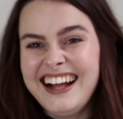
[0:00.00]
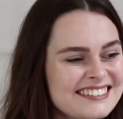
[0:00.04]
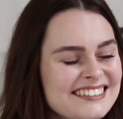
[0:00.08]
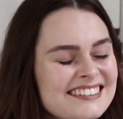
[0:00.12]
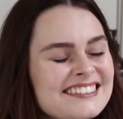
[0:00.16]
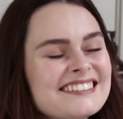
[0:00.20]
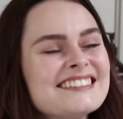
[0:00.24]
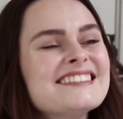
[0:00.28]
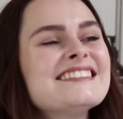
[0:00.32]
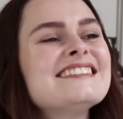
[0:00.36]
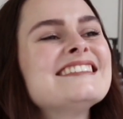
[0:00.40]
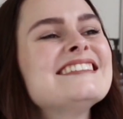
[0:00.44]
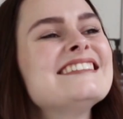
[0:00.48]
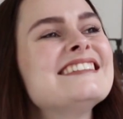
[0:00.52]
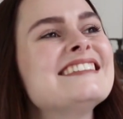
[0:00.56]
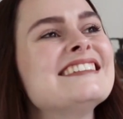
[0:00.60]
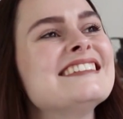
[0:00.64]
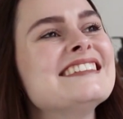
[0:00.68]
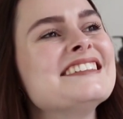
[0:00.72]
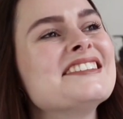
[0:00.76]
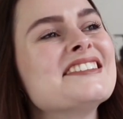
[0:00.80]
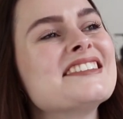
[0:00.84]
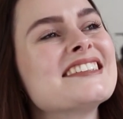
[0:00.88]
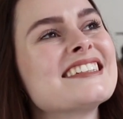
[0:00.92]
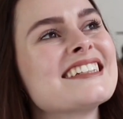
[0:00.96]

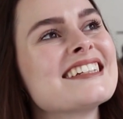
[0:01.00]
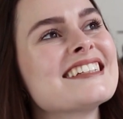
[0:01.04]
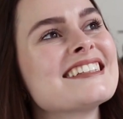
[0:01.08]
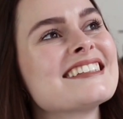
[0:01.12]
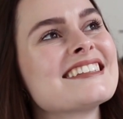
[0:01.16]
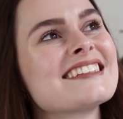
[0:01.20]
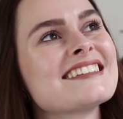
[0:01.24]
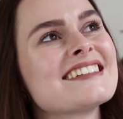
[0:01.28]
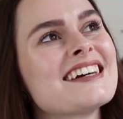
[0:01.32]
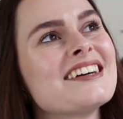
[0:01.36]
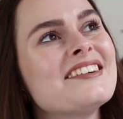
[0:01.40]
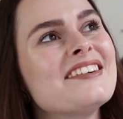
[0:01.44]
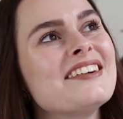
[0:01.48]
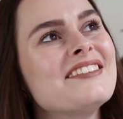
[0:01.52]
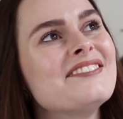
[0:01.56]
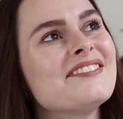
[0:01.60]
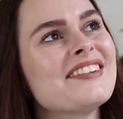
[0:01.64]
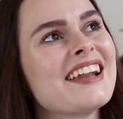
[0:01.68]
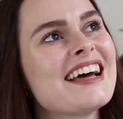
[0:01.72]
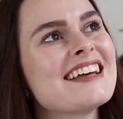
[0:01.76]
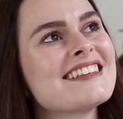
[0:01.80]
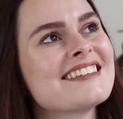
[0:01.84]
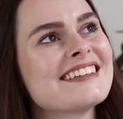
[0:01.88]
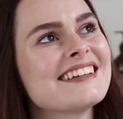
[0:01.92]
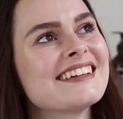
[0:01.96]
Oh, it was just so
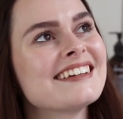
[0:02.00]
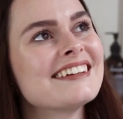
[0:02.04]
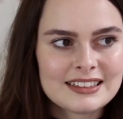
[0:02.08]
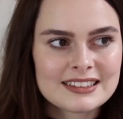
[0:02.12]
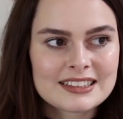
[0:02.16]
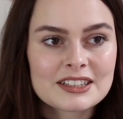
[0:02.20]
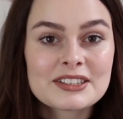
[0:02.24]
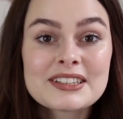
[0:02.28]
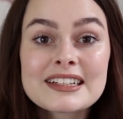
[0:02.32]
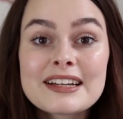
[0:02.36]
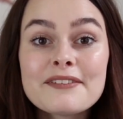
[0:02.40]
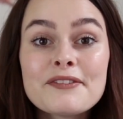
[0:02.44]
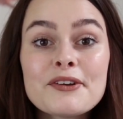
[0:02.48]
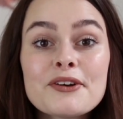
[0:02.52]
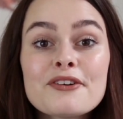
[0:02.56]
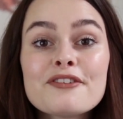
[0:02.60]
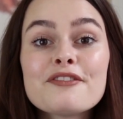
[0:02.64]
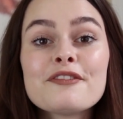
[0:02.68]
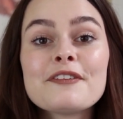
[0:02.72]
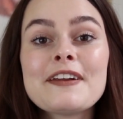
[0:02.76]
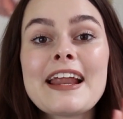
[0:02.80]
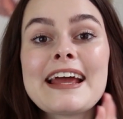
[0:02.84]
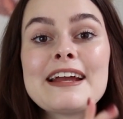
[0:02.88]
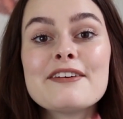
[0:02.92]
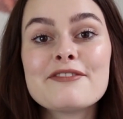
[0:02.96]
unpleasant. So to give you a
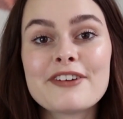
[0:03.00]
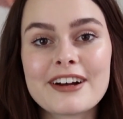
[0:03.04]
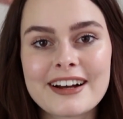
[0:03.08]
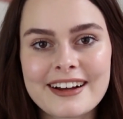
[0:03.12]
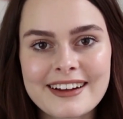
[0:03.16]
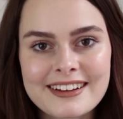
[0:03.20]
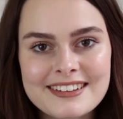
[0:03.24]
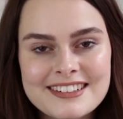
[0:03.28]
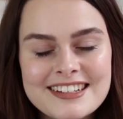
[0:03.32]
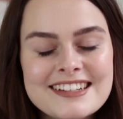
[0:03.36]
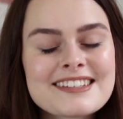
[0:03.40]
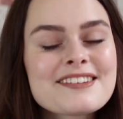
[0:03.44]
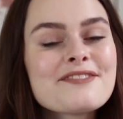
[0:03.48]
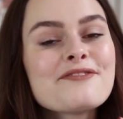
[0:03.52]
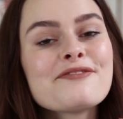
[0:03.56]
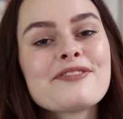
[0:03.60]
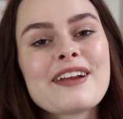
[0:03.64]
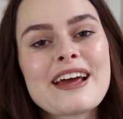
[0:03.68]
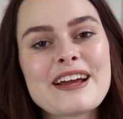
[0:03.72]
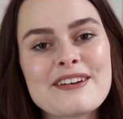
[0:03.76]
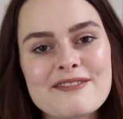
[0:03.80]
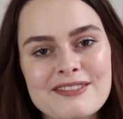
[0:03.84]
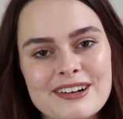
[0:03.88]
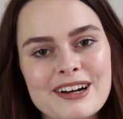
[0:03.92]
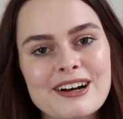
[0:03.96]
flavour, just a
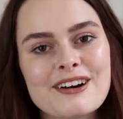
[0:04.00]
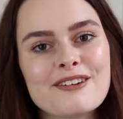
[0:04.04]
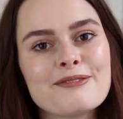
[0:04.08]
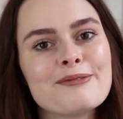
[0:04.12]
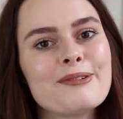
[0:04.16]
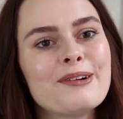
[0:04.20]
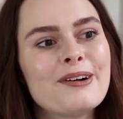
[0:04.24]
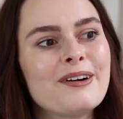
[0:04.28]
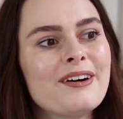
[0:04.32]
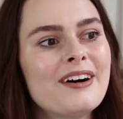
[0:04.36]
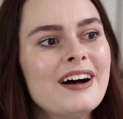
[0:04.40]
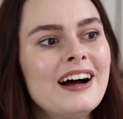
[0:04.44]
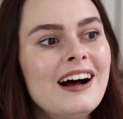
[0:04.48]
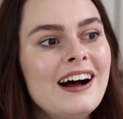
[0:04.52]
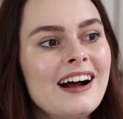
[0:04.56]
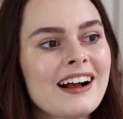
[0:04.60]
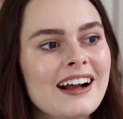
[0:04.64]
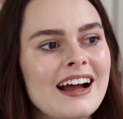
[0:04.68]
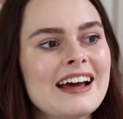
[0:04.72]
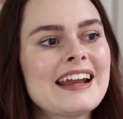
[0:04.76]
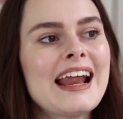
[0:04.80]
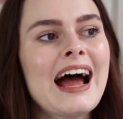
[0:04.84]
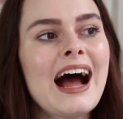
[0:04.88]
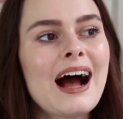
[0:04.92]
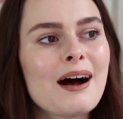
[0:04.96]
flavour of what
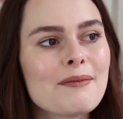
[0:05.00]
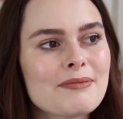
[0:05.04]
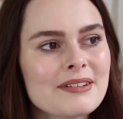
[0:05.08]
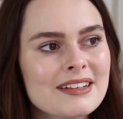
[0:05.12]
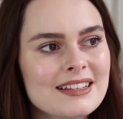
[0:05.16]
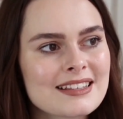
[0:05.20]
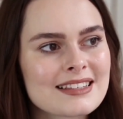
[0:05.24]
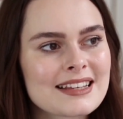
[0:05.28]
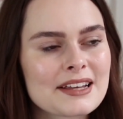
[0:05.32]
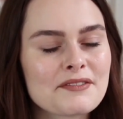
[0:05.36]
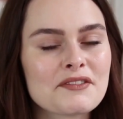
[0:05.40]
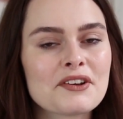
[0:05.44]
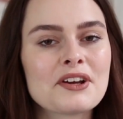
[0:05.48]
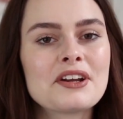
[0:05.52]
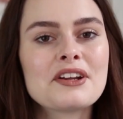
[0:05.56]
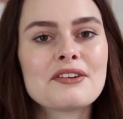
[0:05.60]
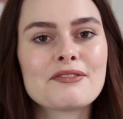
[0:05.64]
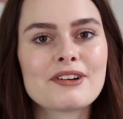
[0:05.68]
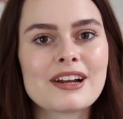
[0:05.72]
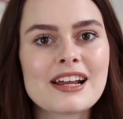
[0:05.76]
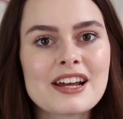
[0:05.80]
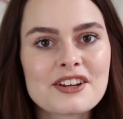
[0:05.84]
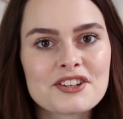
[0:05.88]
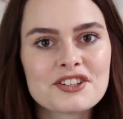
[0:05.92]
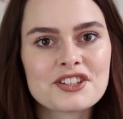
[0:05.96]
kind of happens if you're in a
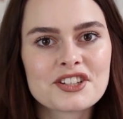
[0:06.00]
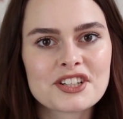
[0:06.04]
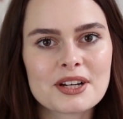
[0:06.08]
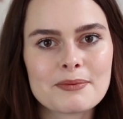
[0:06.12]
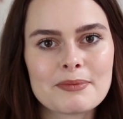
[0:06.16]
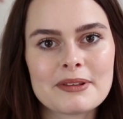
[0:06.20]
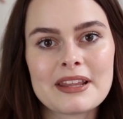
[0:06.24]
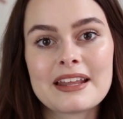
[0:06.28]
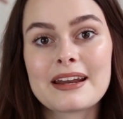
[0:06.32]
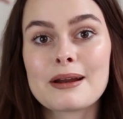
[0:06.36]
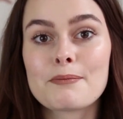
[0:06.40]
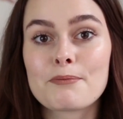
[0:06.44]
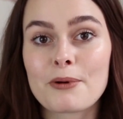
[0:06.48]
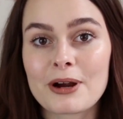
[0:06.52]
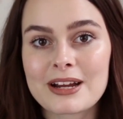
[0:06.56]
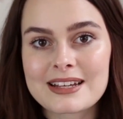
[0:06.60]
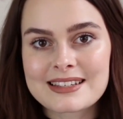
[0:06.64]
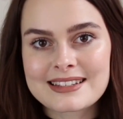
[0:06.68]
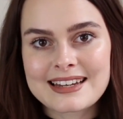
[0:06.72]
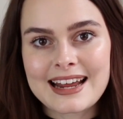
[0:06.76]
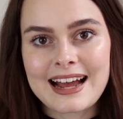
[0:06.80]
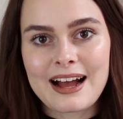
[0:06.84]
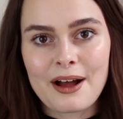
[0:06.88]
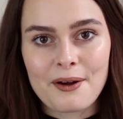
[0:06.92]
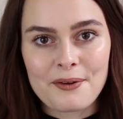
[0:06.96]
relationship and then it
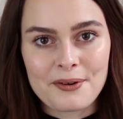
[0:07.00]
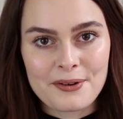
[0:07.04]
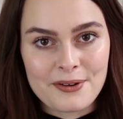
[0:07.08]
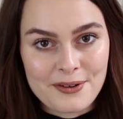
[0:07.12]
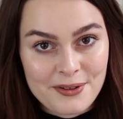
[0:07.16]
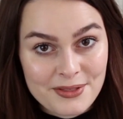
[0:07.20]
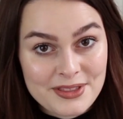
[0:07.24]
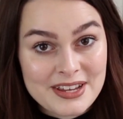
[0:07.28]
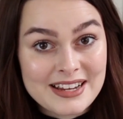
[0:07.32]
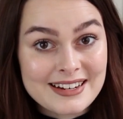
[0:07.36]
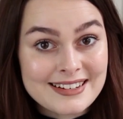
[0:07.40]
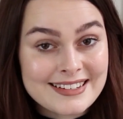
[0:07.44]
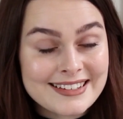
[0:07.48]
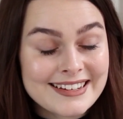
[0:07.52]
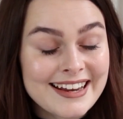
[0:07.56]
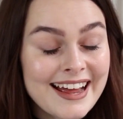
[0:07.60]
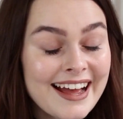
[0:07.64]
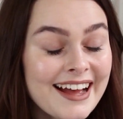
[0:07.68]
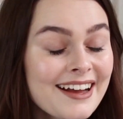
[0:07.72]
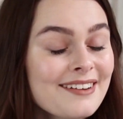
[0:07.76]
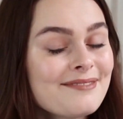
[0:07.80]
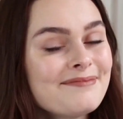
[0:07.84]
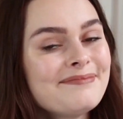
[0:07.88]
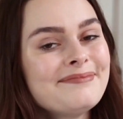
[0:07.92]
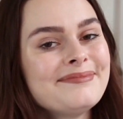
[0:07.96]
breaks down on the
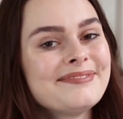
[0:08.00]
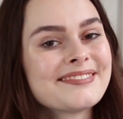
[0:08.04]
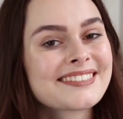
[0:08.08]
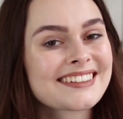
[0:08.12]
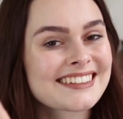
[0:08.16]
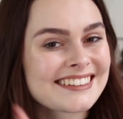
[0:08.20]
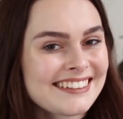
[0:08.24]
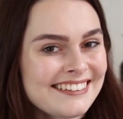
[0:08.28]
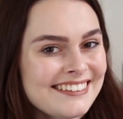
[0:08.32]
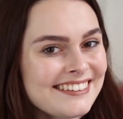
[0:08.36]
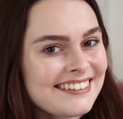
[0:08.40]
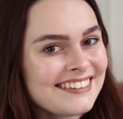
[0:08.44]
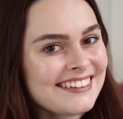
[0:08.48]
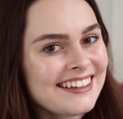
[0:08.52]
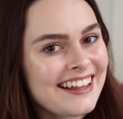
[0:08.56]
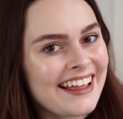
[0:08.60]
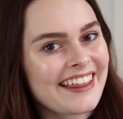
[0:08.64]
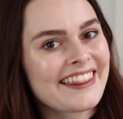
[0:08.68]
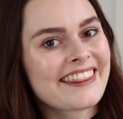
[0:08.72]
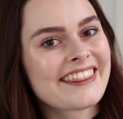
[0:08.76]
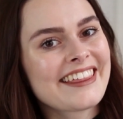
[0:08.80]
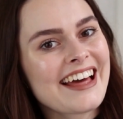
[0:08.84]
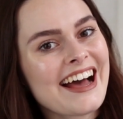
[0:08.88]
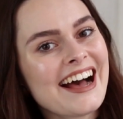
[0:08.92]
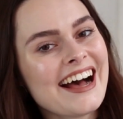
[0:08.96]
internet,
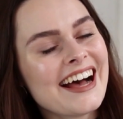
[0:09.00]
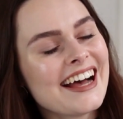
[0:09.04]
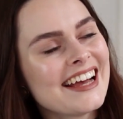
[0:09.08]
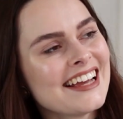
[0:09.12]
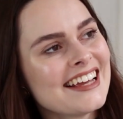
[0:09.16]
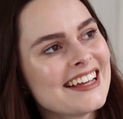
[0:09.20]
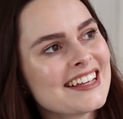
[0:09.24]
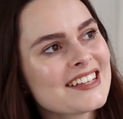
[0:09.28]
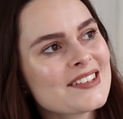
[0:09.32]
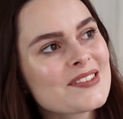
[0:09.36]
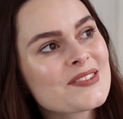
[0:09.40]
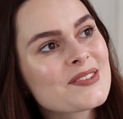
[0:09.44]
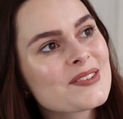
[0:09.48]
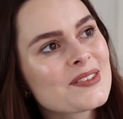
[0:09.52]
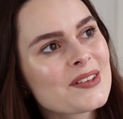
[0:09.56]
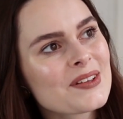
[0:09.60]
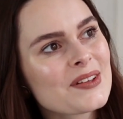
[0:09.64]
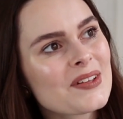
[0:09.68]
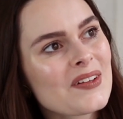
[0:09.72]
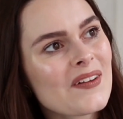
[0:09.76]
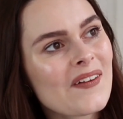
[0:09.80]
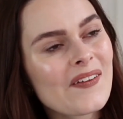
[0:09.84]
that is